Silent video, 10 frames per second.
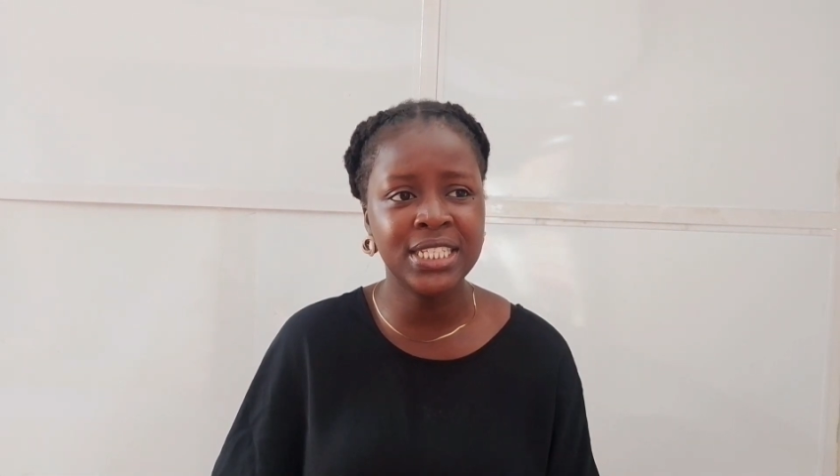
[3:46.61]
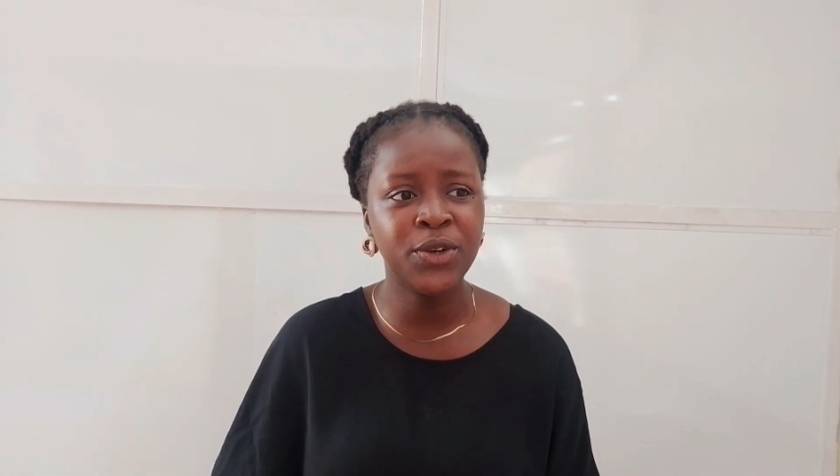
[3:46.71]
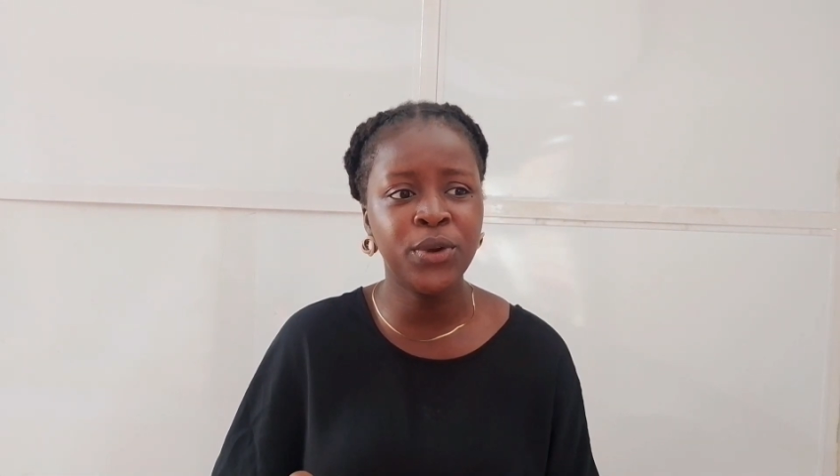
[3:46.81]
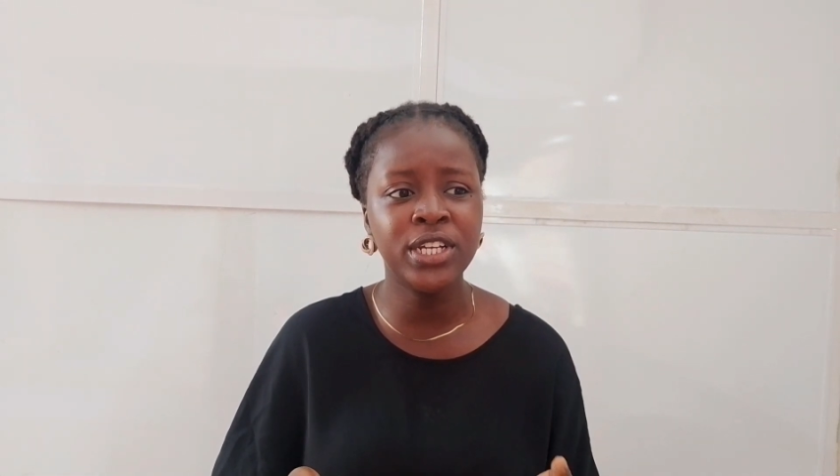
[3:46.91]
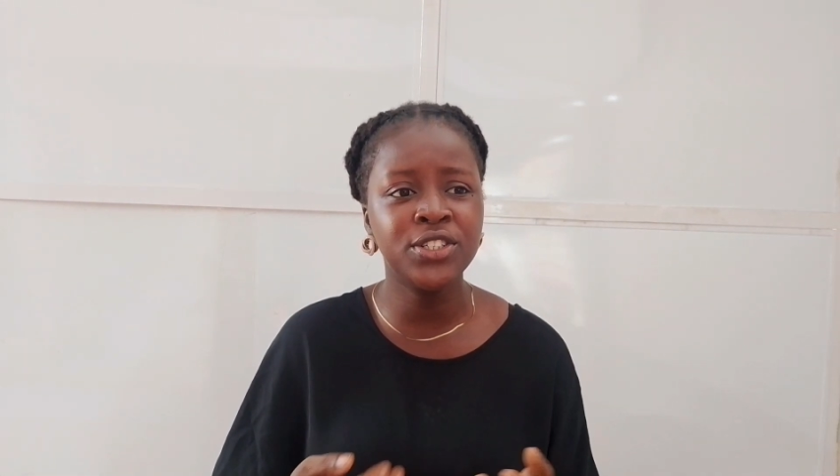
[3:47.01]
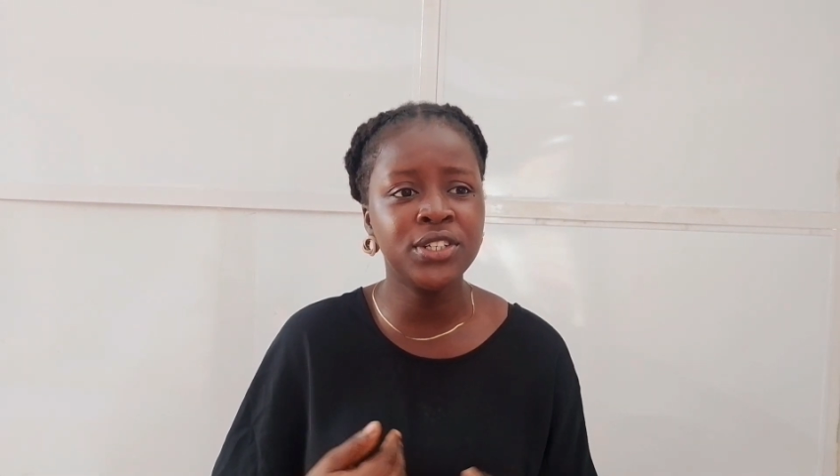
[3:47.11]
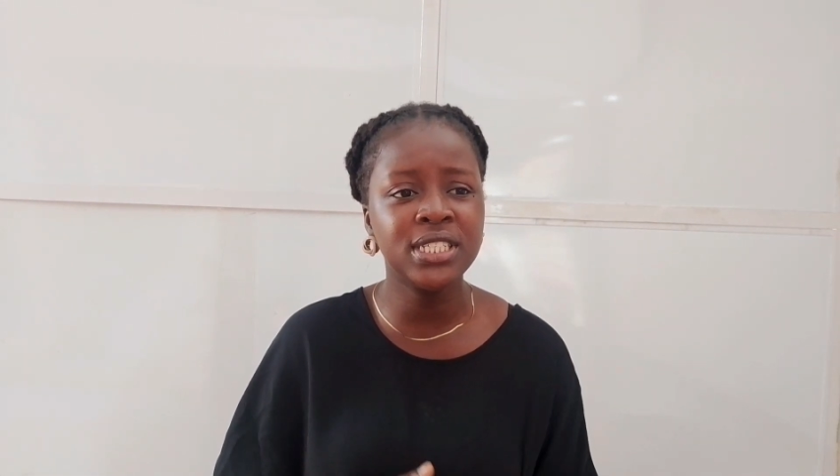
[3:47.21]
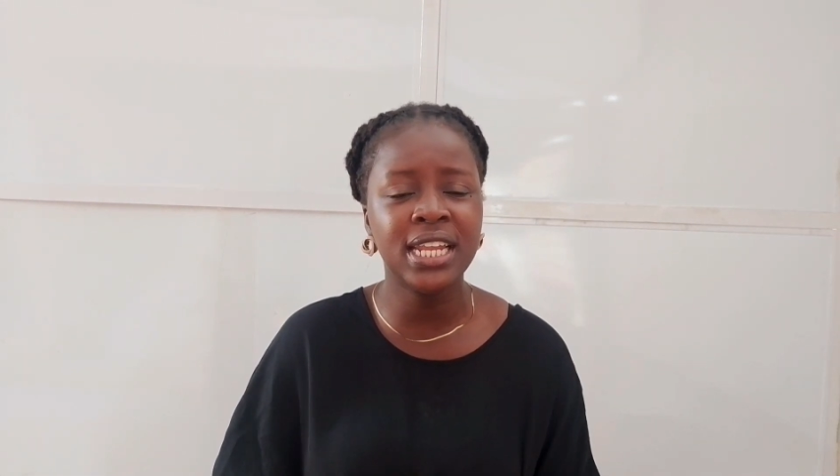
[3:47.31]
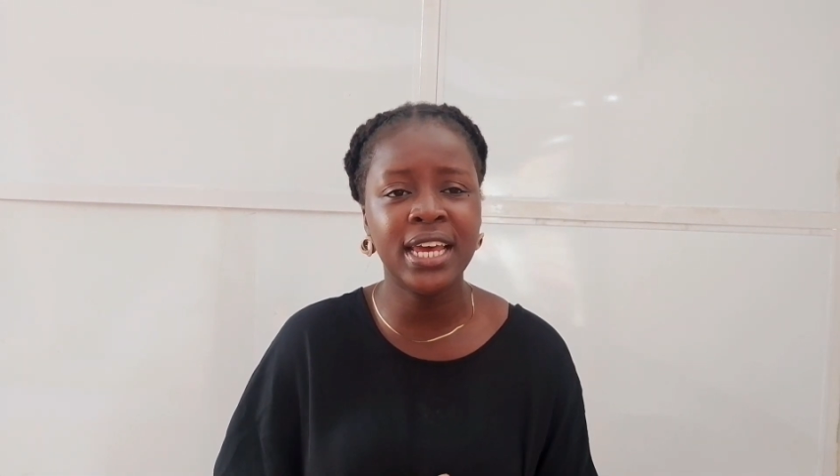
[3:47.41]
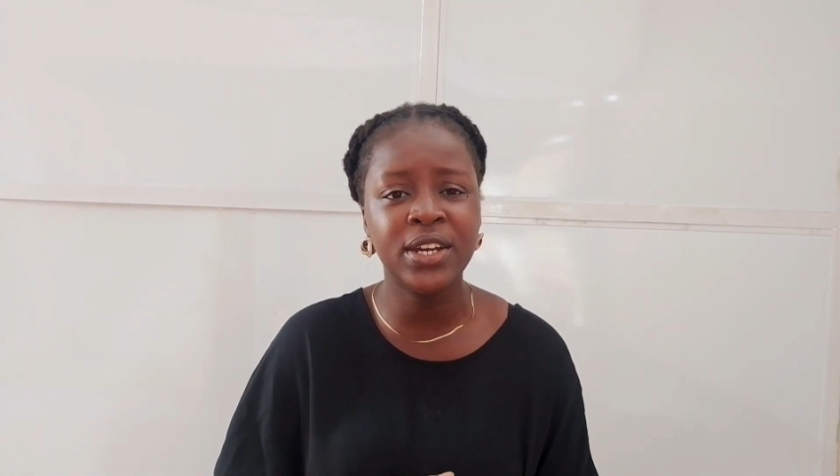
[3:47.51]
They were
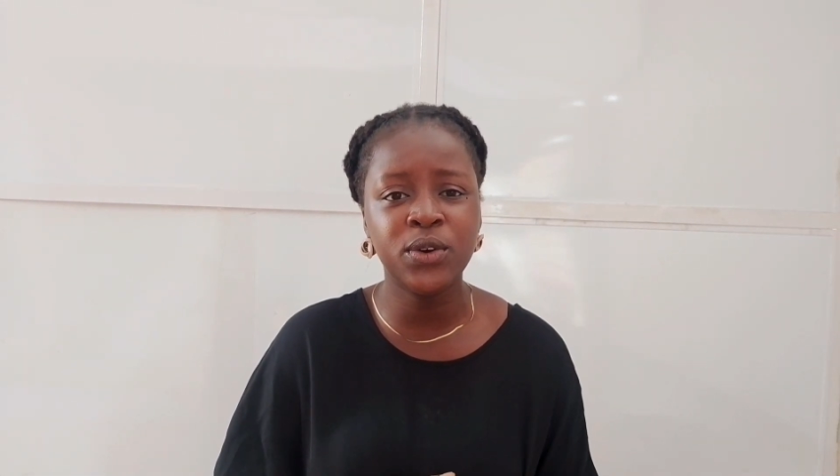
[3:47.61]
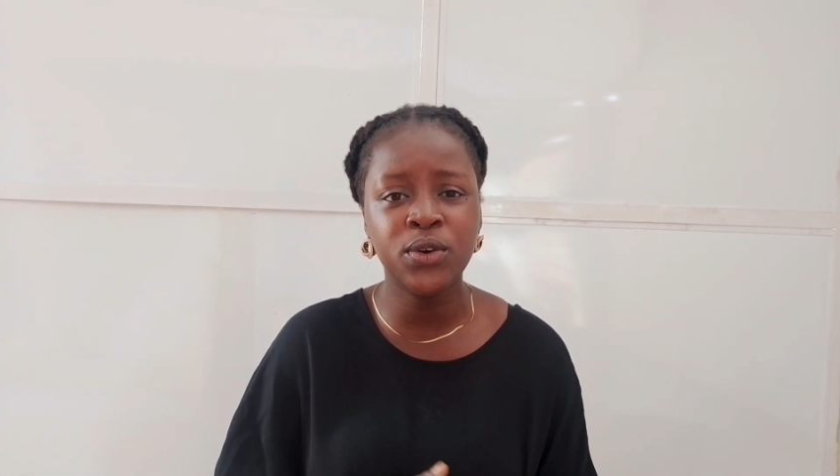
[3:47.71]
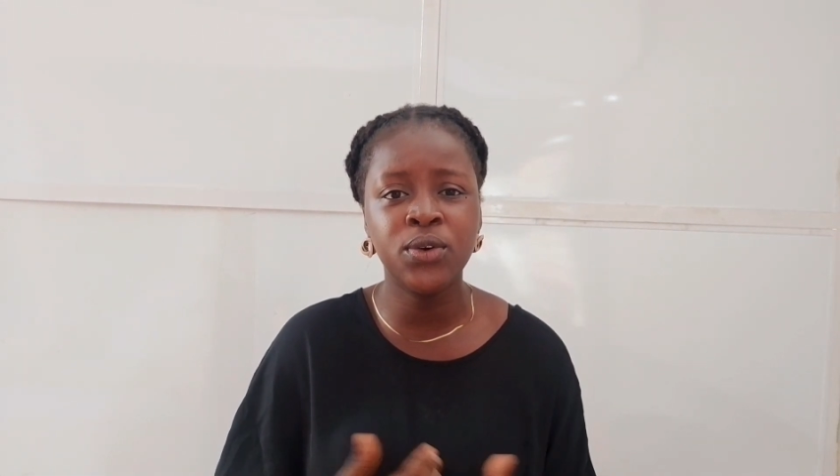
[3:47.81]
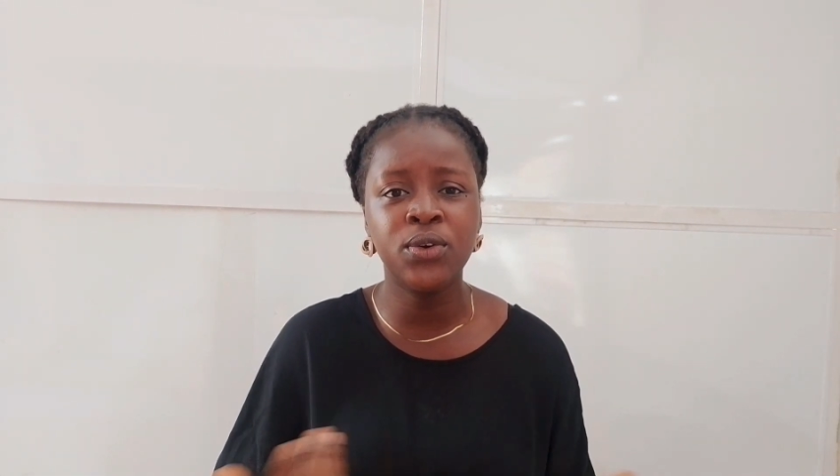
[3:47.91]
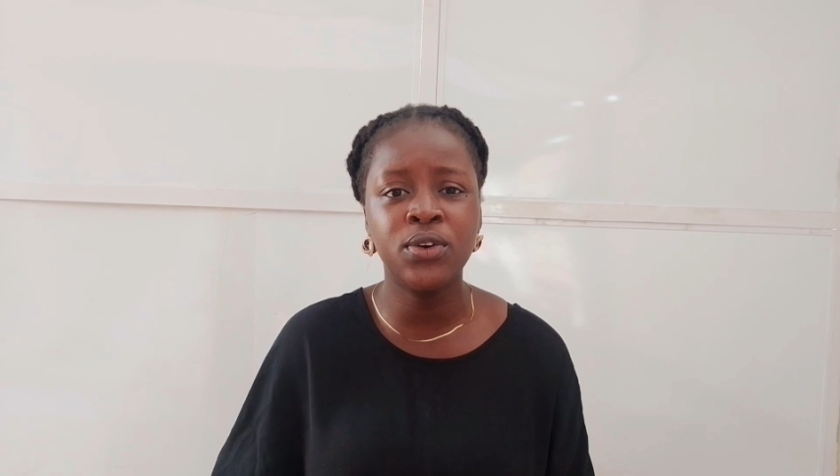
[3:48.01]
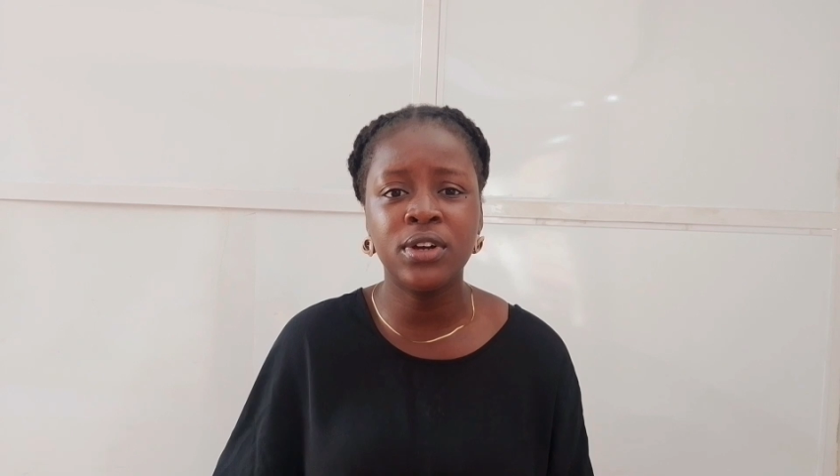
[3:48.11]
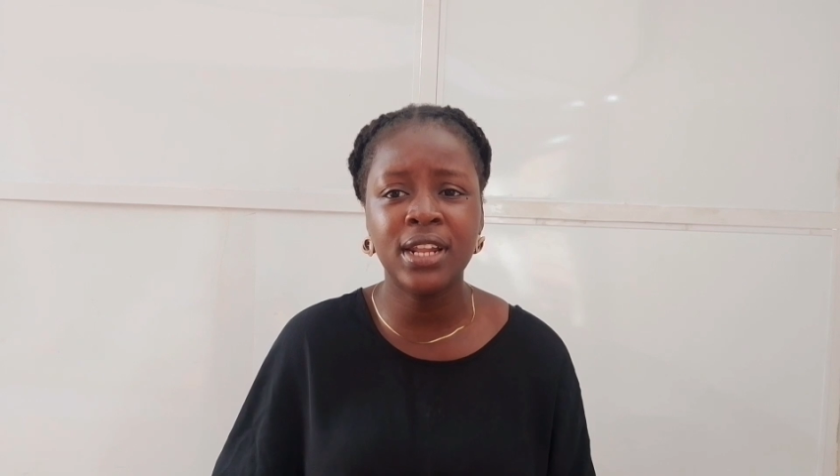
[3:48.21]
just like, oh,